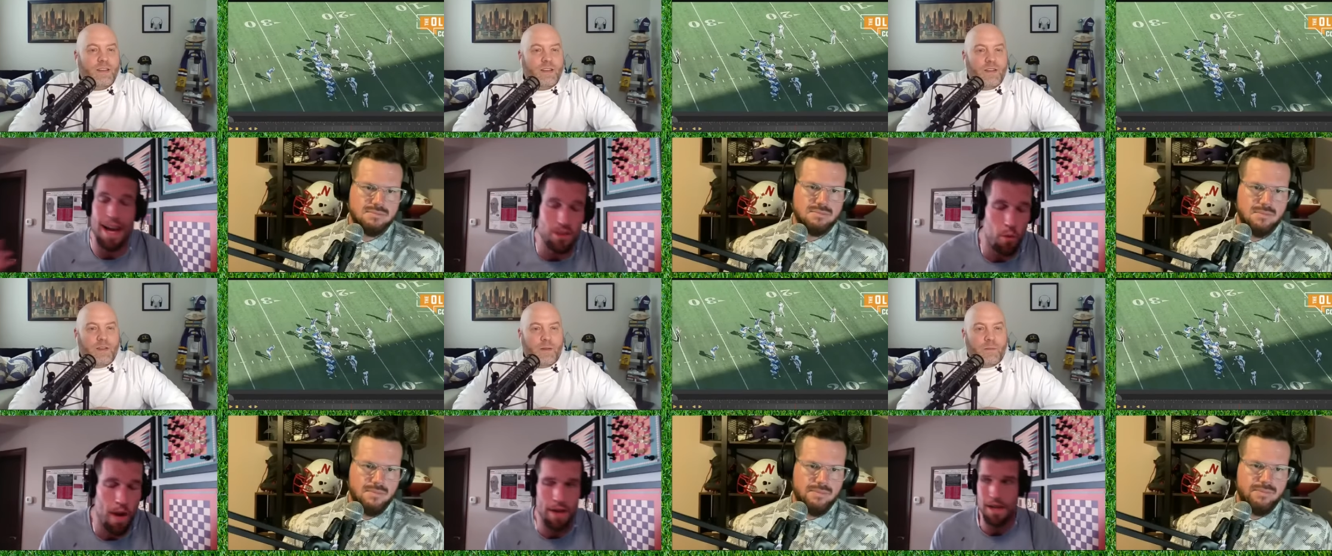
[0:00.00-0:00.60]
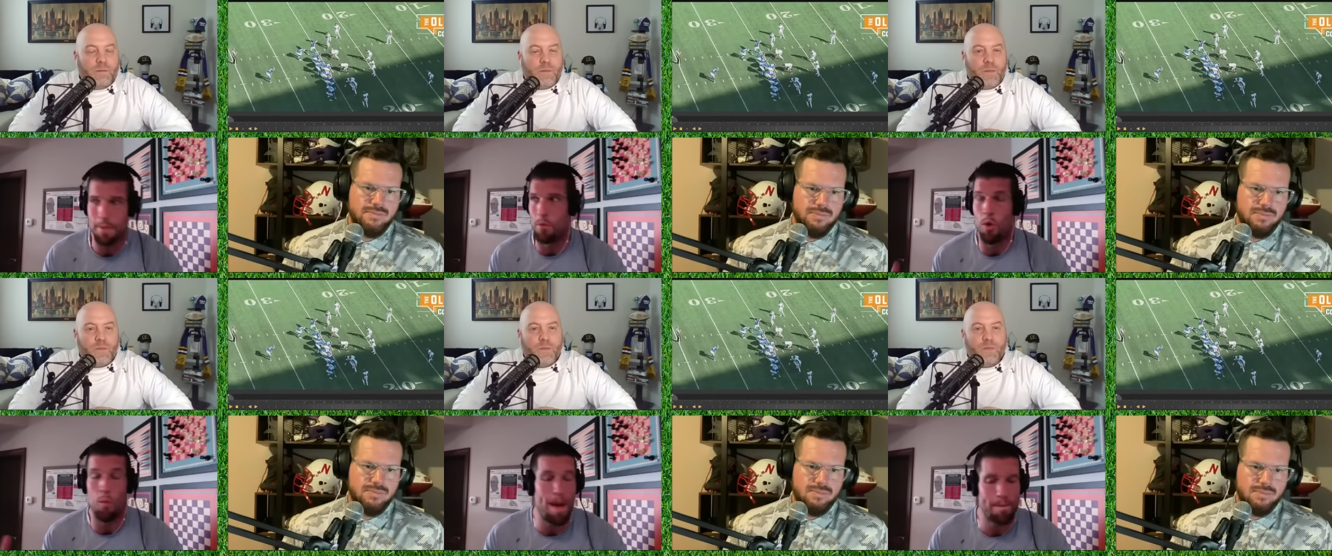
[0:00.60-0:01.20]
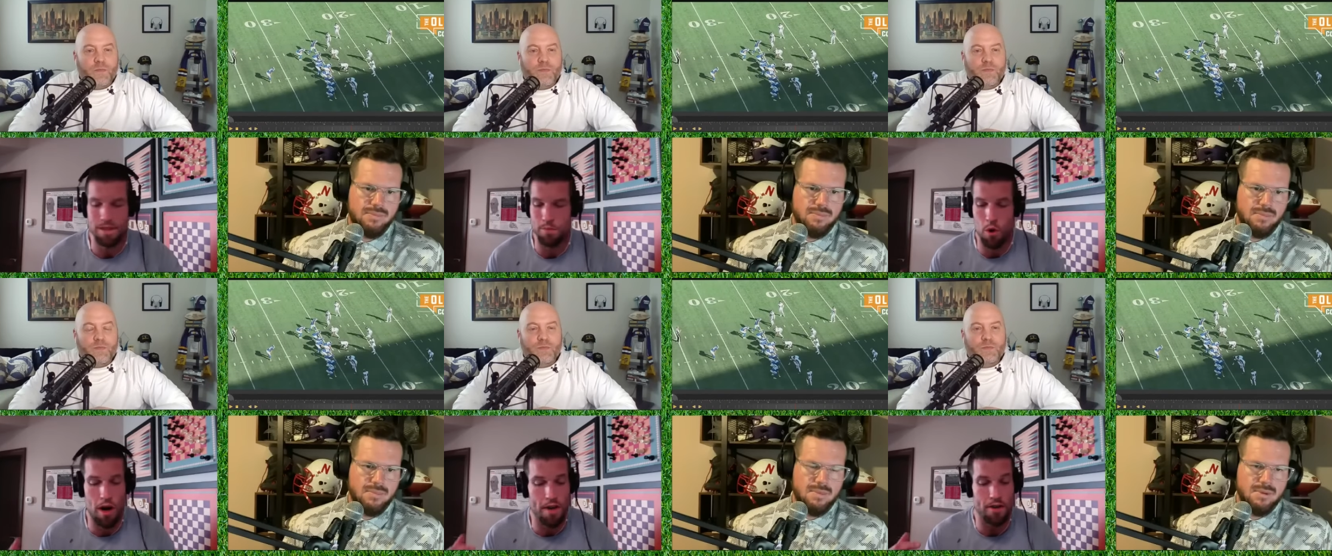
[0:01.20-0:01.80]
Speaker 1: guys around him, more weapons,
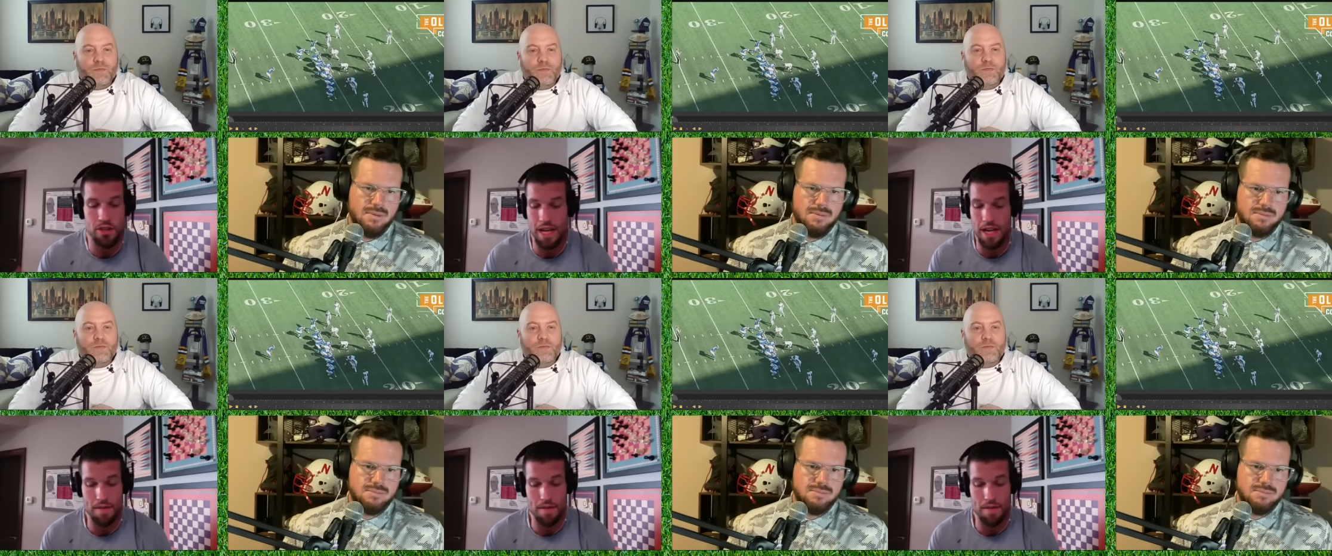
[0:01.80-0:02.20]
more understanding